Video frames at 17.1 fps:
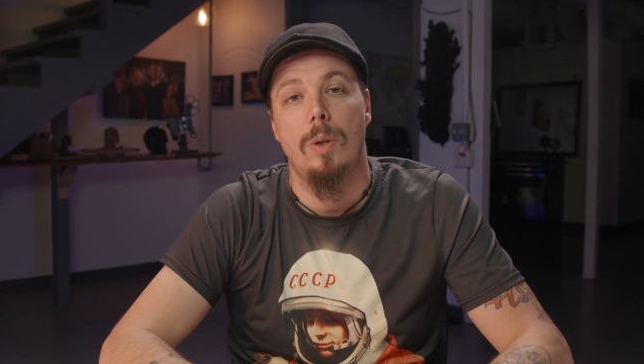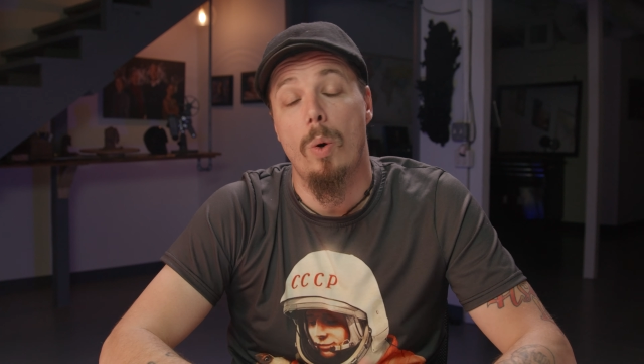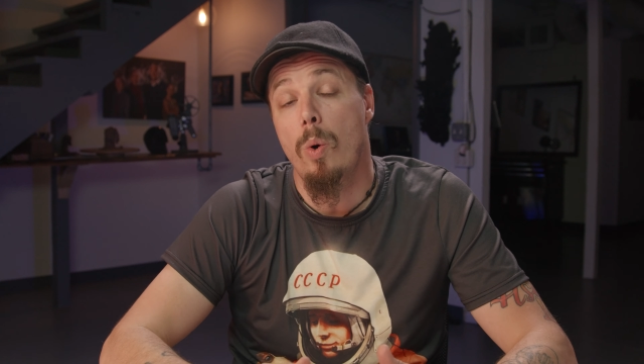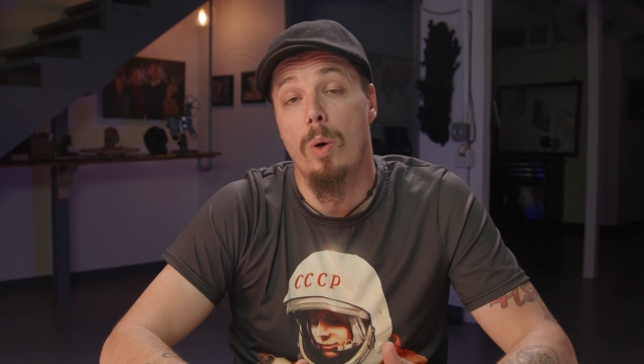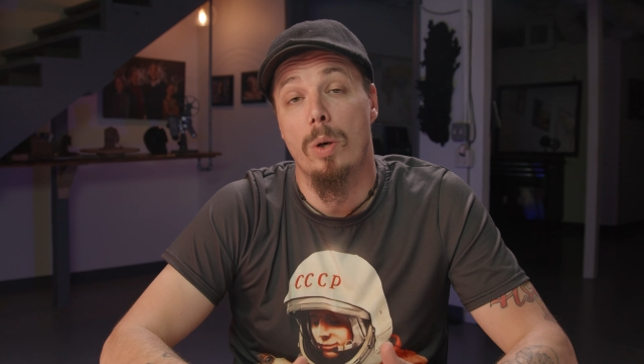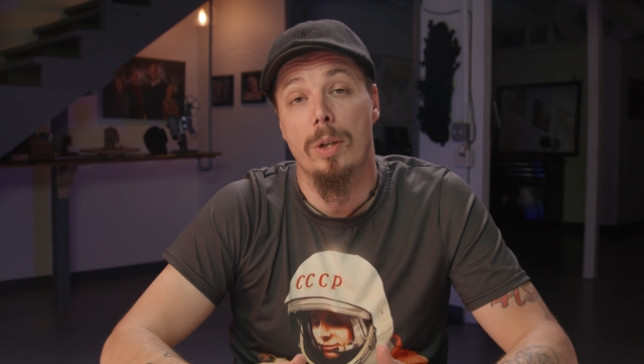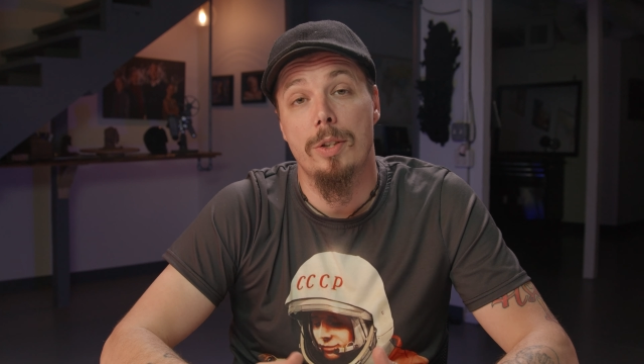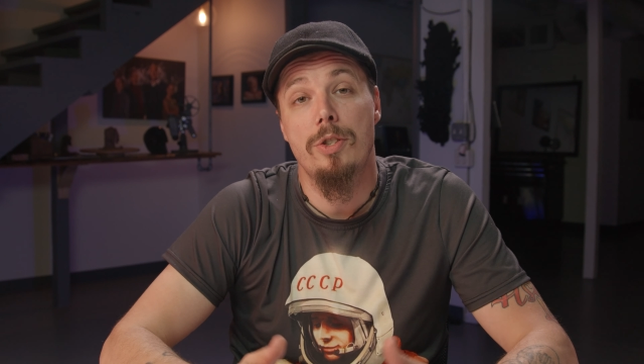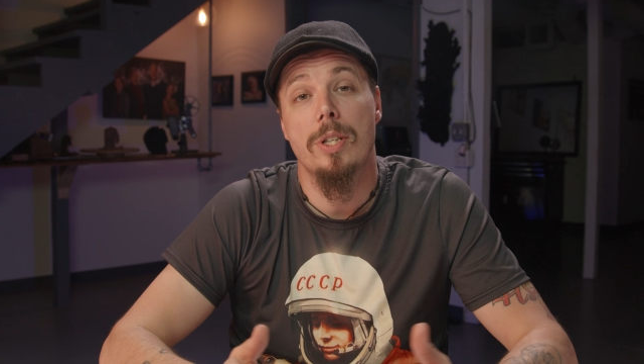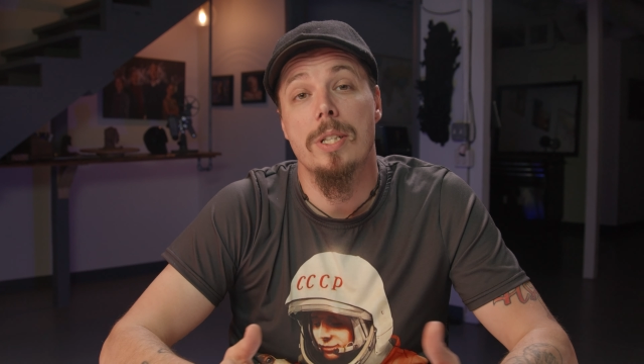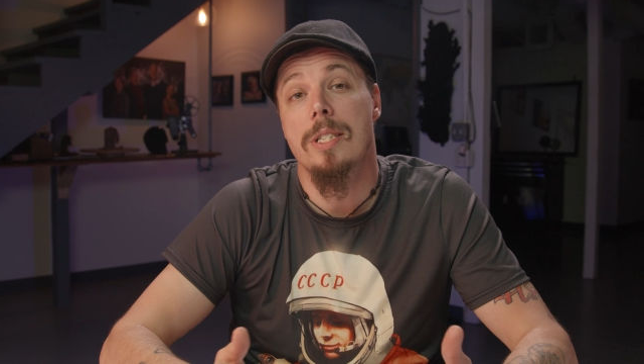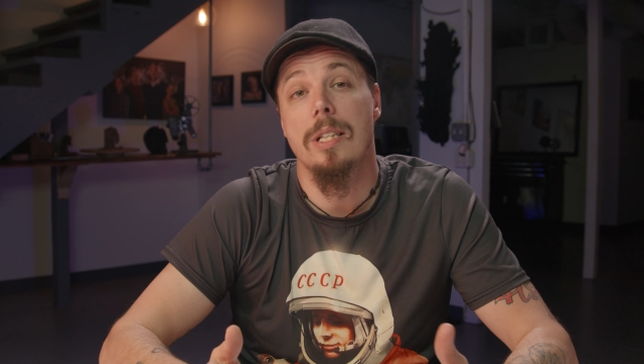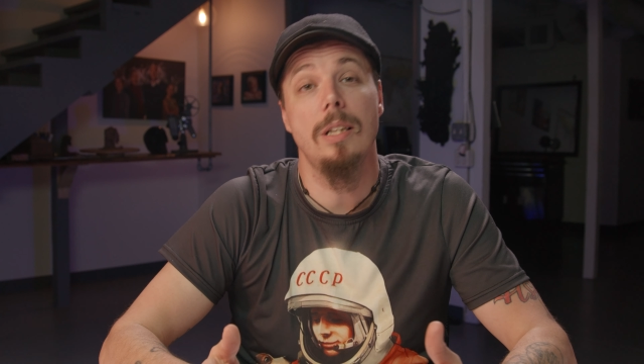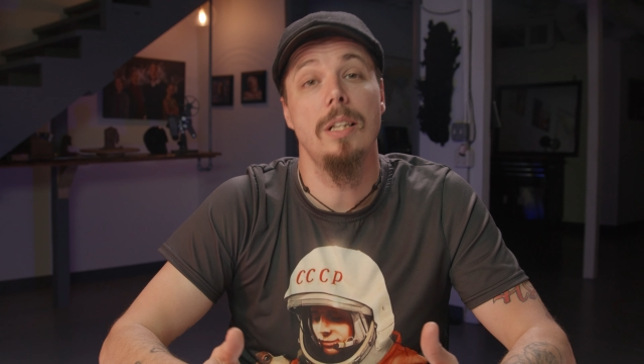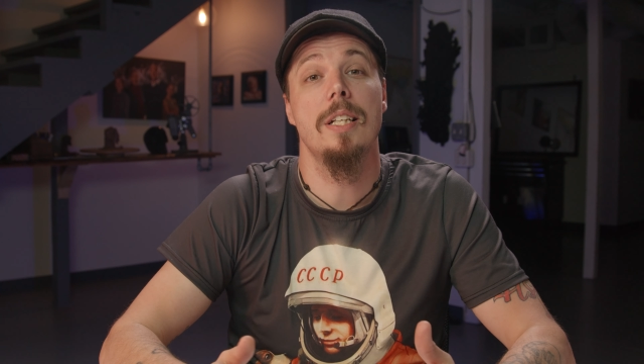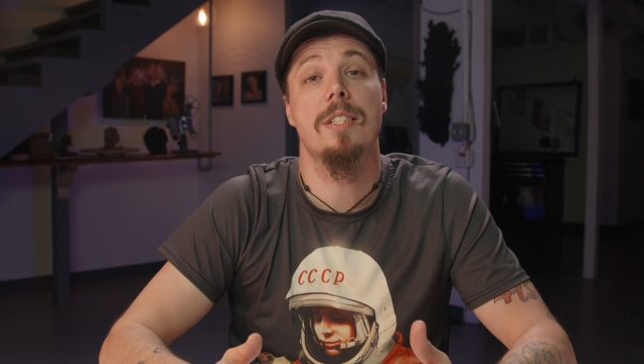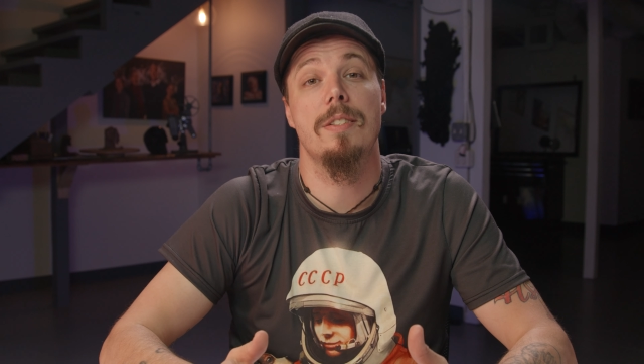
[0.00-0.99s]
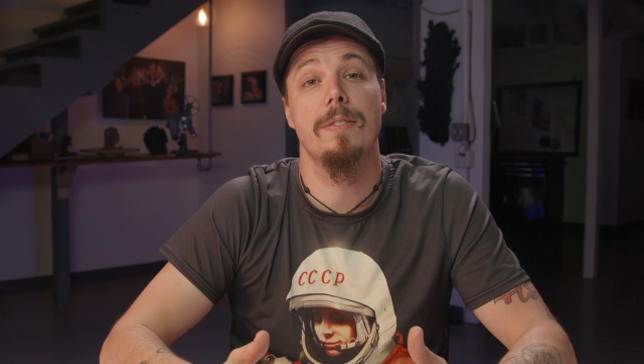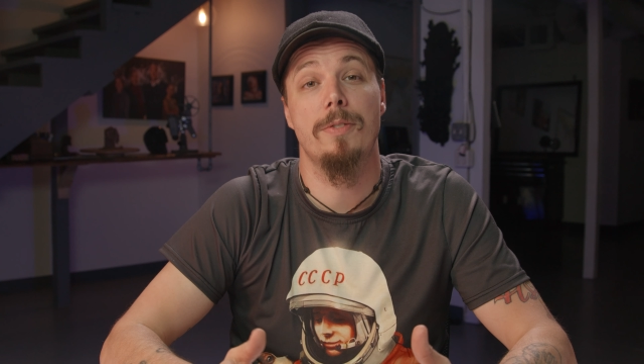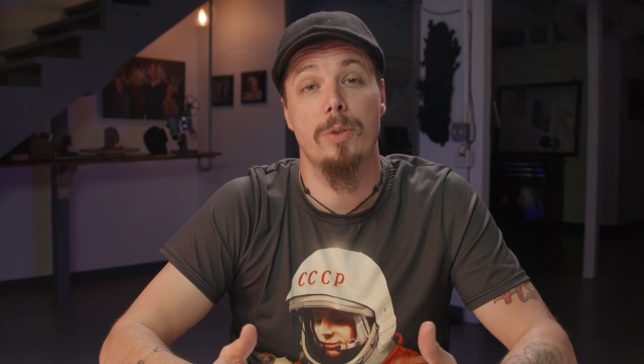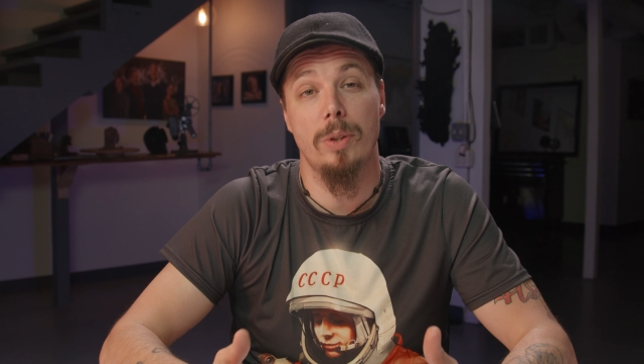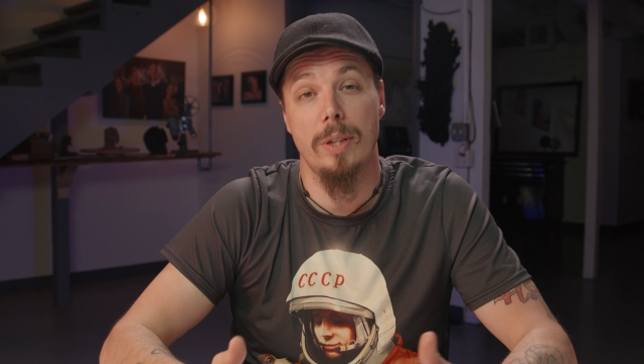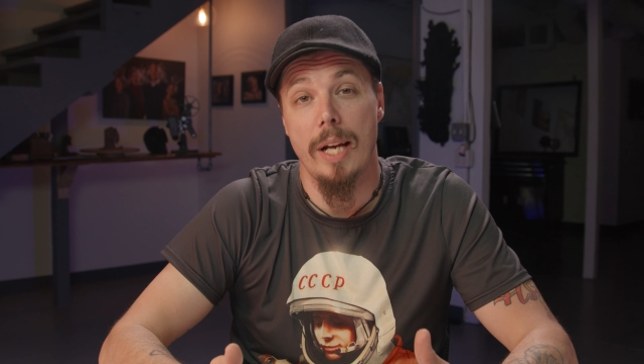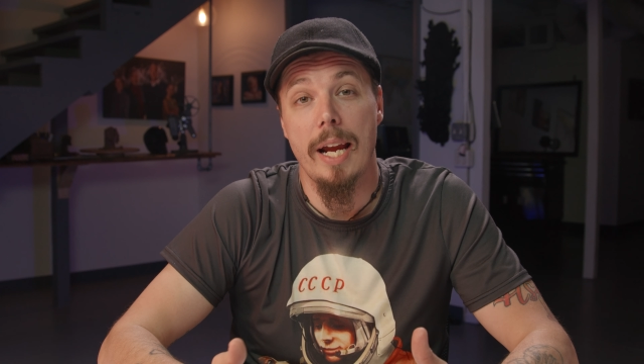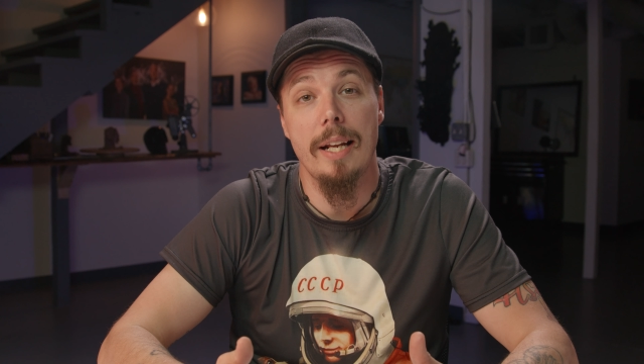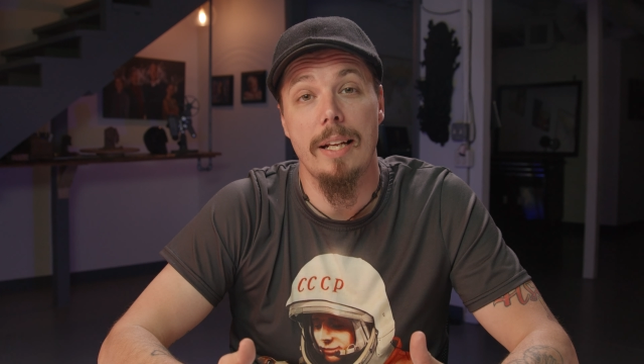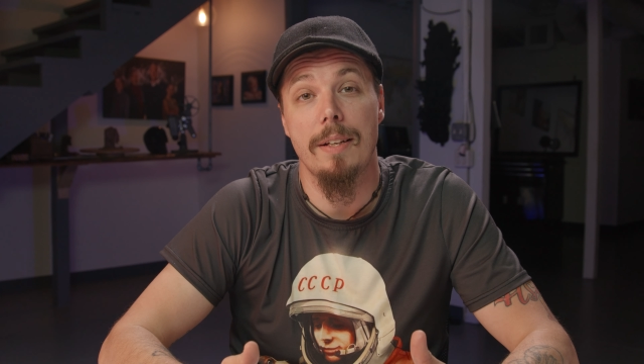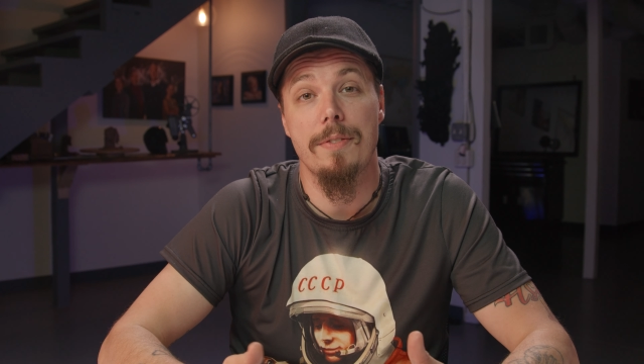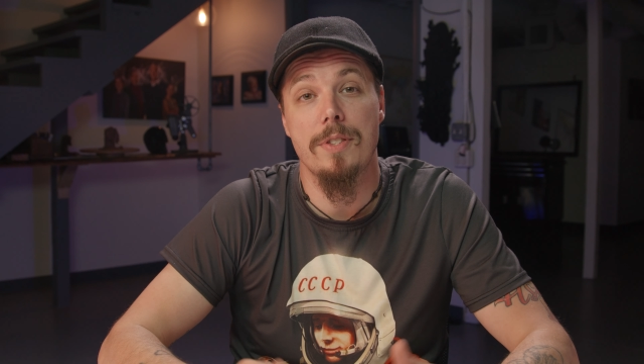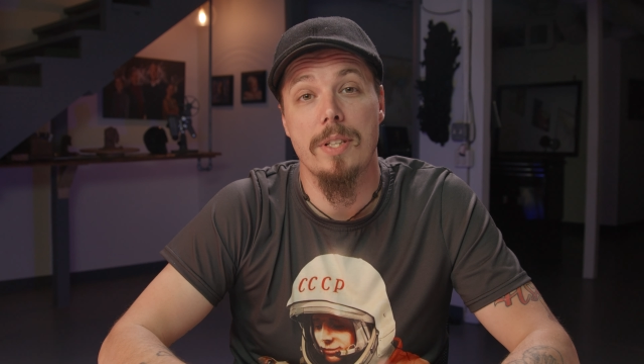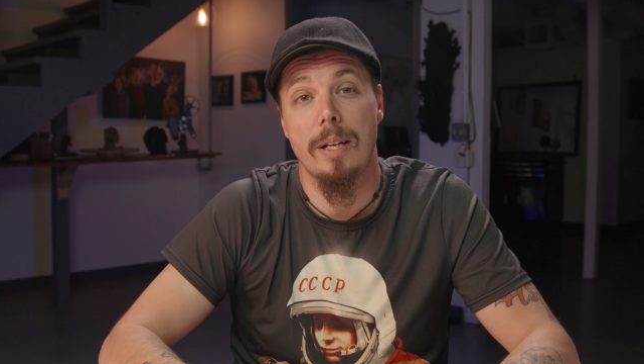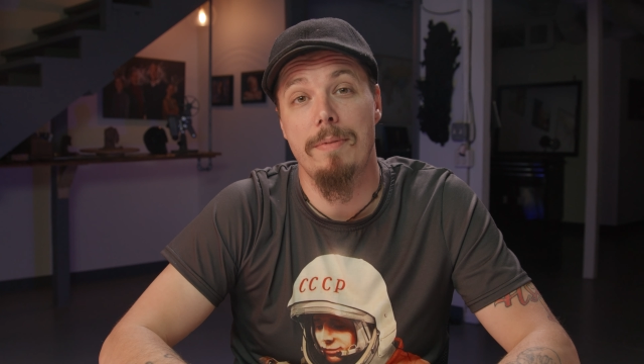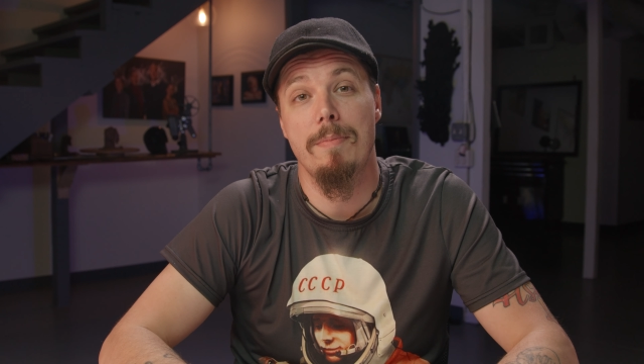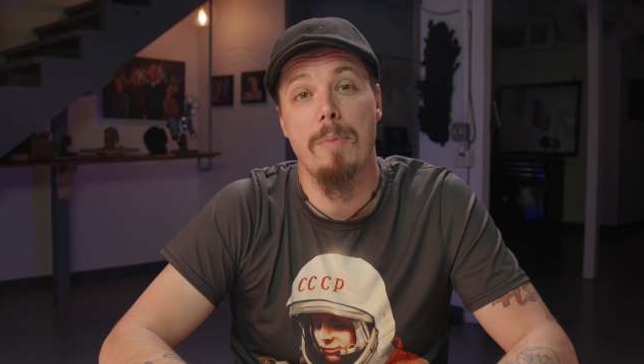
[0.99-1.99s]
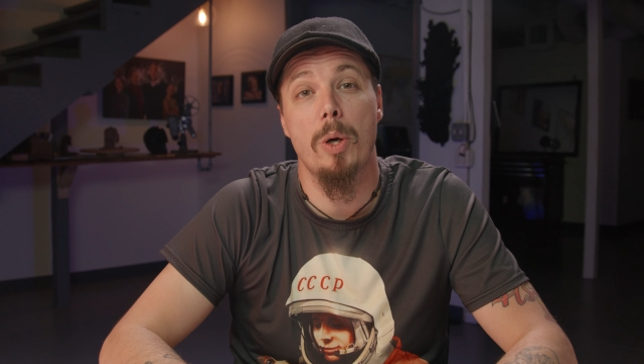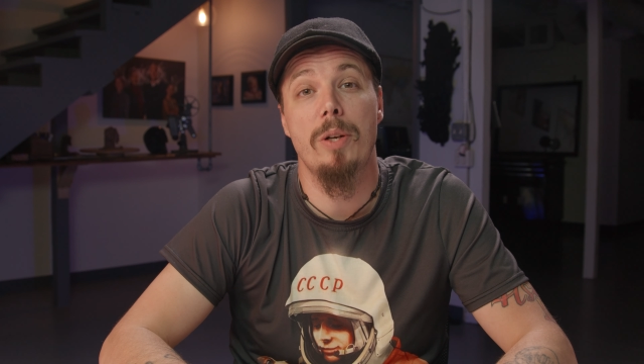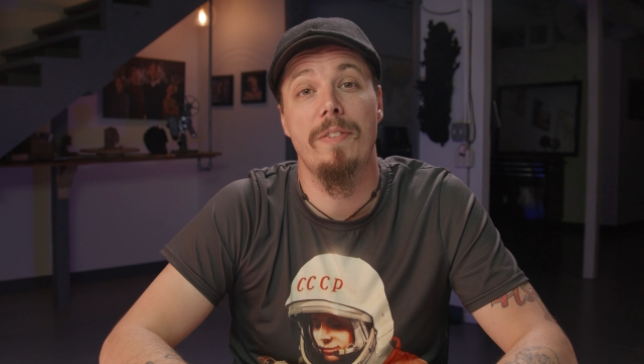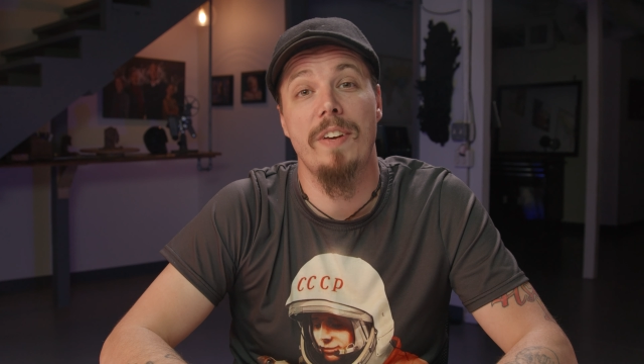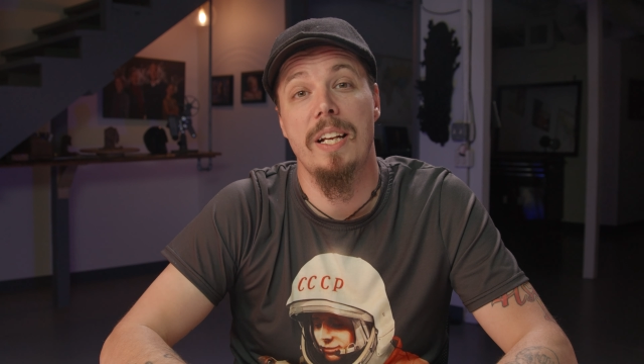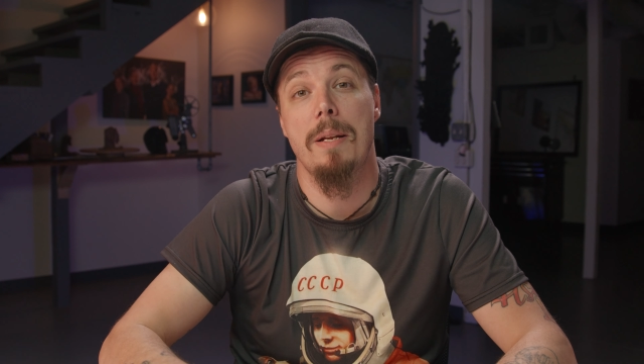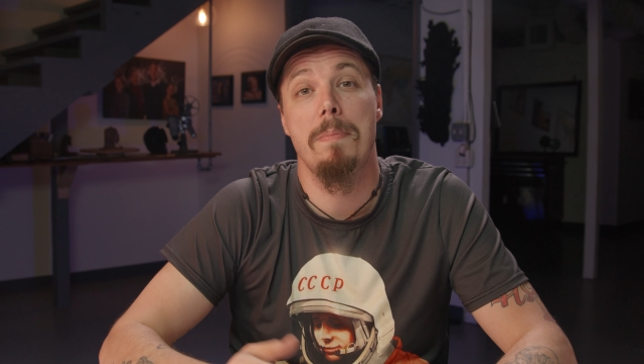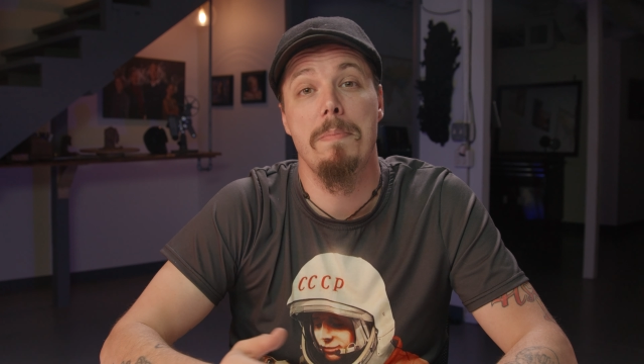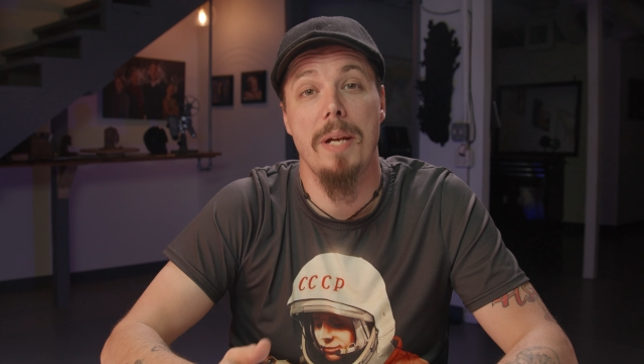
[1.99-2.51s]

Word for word: or just a list of creatives that have motivated